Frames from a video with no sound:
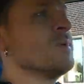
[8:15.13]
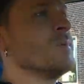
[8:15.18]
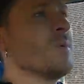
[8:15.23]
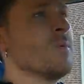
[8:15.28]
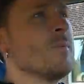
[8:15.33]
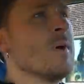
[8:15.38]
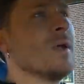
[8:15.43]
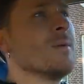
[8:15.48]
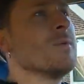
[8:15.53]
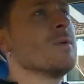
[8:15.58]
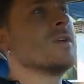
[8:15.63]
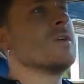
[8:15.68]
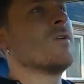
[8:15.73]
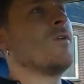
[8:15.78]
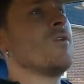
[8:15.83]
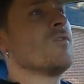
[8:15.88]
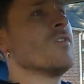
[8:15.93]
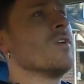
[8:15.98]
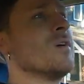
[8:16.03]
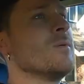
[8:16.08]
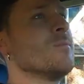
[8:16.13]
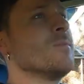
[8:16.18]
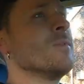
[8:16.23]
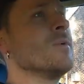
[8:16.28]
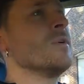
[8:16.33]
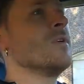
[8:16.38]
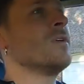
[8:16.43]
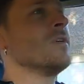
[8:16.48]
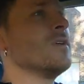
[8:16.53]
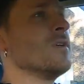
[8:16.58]
people maybe call them
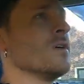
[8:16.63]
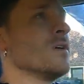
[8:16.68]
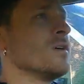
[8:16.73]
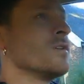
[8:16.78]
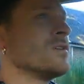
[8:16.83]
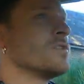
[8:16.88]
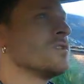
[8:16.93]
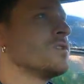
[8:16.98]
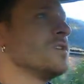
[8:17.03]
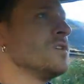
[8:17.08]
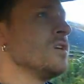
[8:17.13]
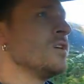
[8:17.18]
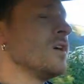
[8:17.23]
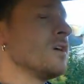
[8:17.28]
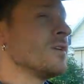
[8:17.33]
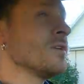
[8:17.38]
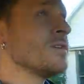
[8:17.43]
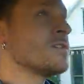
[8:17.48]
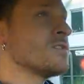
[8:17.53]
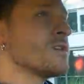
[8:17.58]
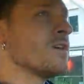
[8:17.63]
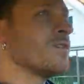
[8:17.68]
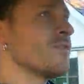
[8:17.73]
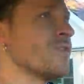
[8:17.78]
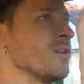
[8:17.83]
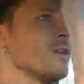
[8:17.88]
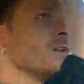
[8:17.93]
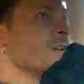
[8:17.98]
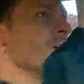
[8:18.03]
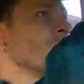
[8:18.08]

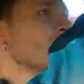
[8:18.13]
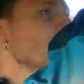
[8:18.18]
C107.